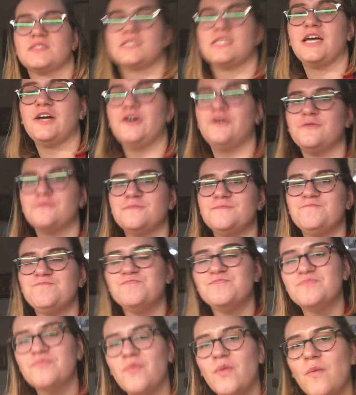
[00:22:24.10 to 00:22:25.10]
So,
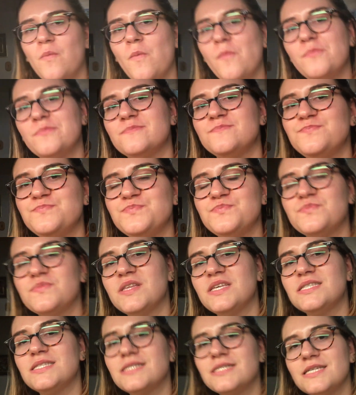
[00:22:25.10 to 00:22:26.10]

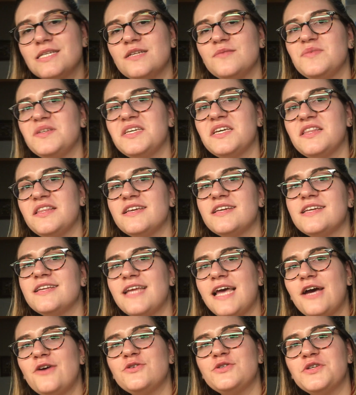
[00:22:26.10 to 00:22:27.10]
this is gonna be, I think, an
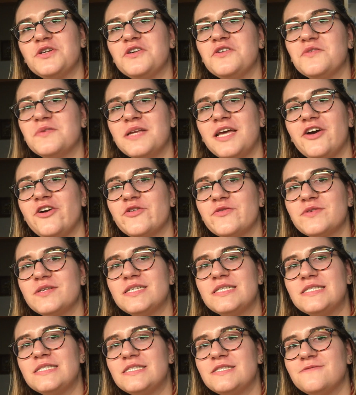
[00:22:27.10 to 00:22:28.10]
outro now,
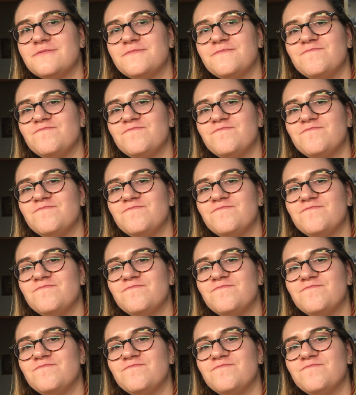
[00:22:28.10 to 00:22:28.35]
because